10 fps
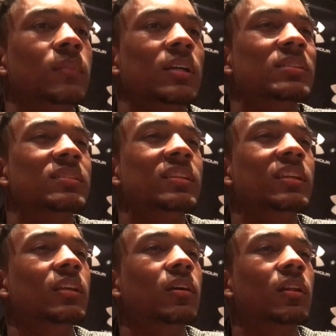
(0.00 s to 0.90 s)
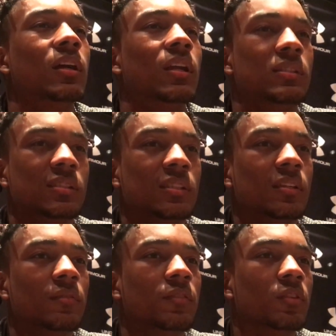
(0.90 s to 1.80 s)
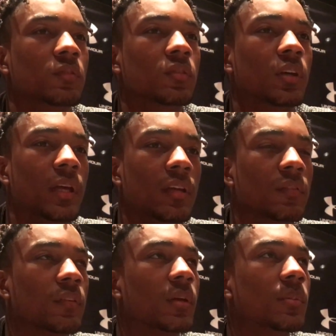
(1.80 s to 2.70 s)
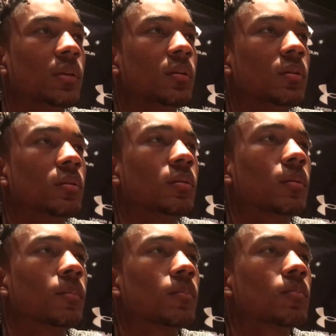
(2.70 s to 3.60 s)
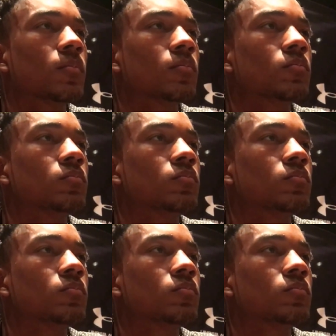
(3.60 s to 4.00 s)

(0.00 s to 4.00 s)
I just get there a lot and I just get the feel for it like their family. Is that the school you